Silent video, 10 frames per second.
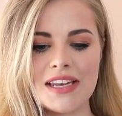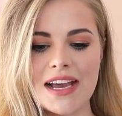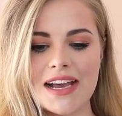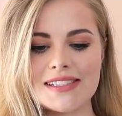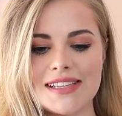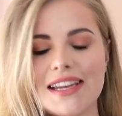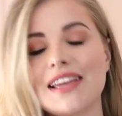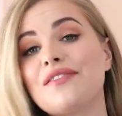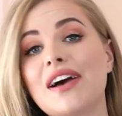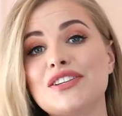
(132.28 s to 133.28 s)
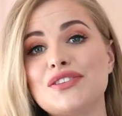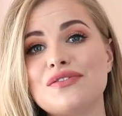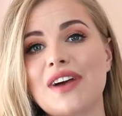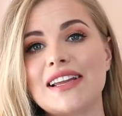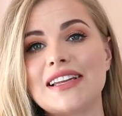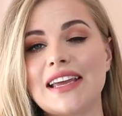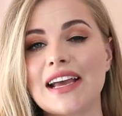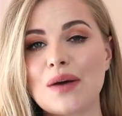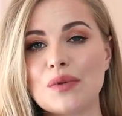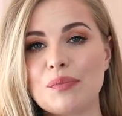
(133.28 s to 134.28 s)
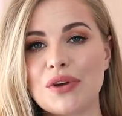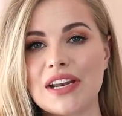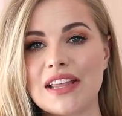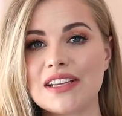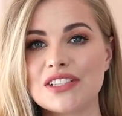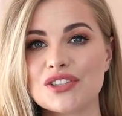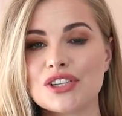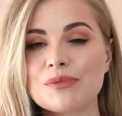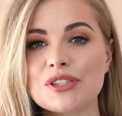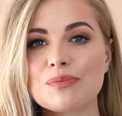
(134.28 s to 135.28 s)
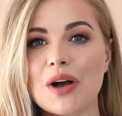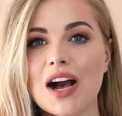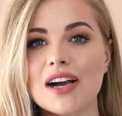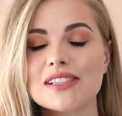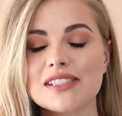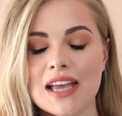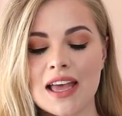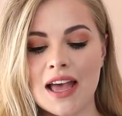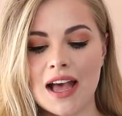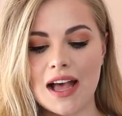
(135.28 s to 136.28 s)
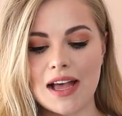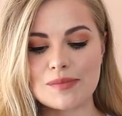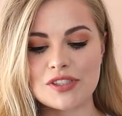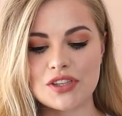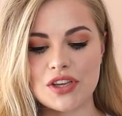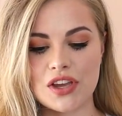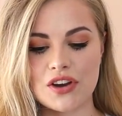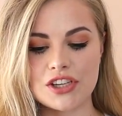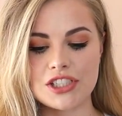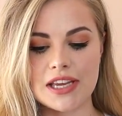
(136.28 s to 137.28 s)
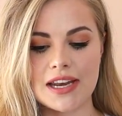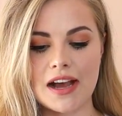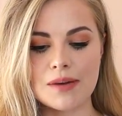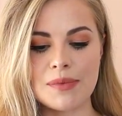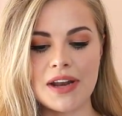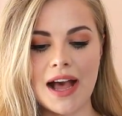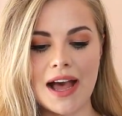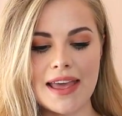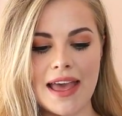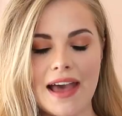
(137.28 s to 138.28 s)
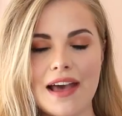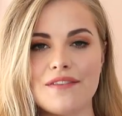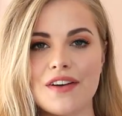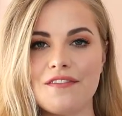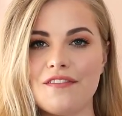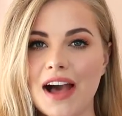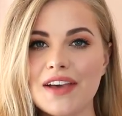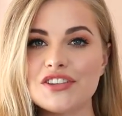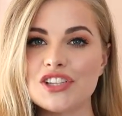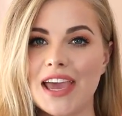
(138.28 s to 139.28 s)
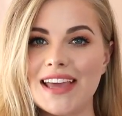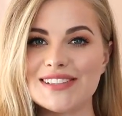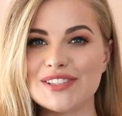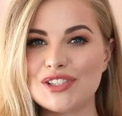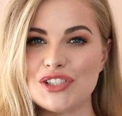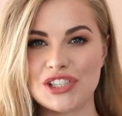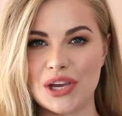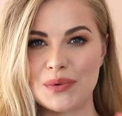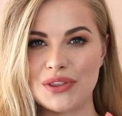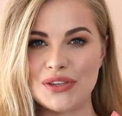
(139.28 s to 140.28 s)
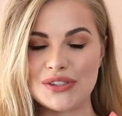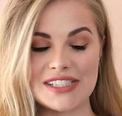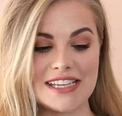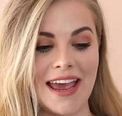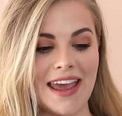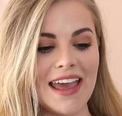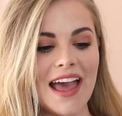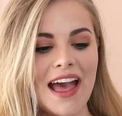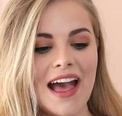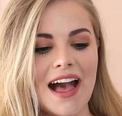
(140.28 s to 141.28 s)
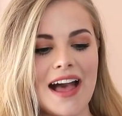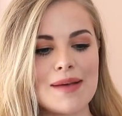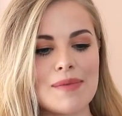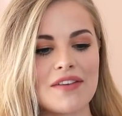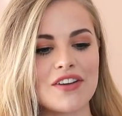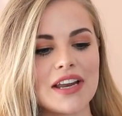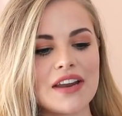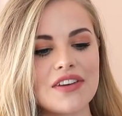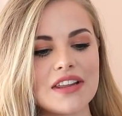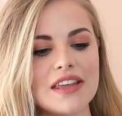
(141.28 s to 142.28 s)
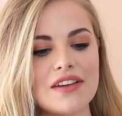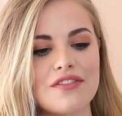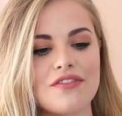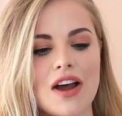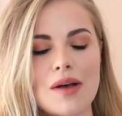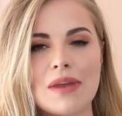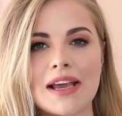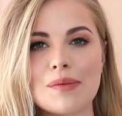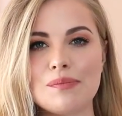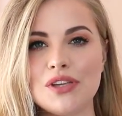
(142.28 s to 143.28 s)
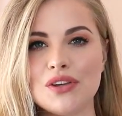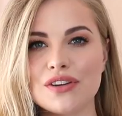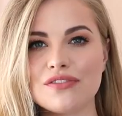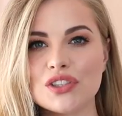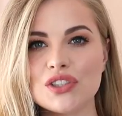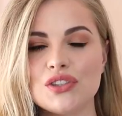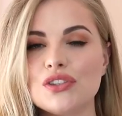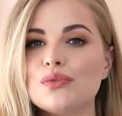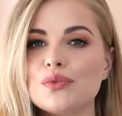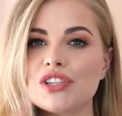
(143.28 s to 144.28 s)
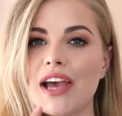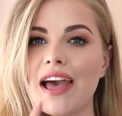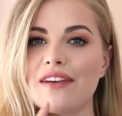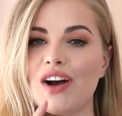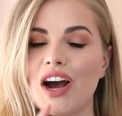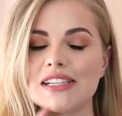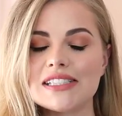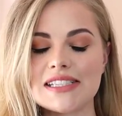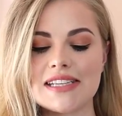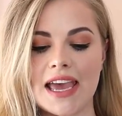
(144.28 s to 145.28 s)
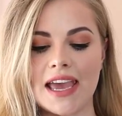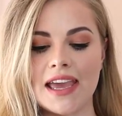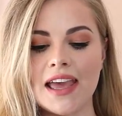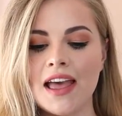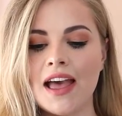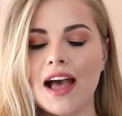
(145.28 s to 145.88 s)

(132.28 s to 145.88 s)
Like I said, if I do find a link, I will put it in the description box so you can go check it out. But I have 5 shades to share with you today. I've got everything from like a beautiful nude, which I have on today.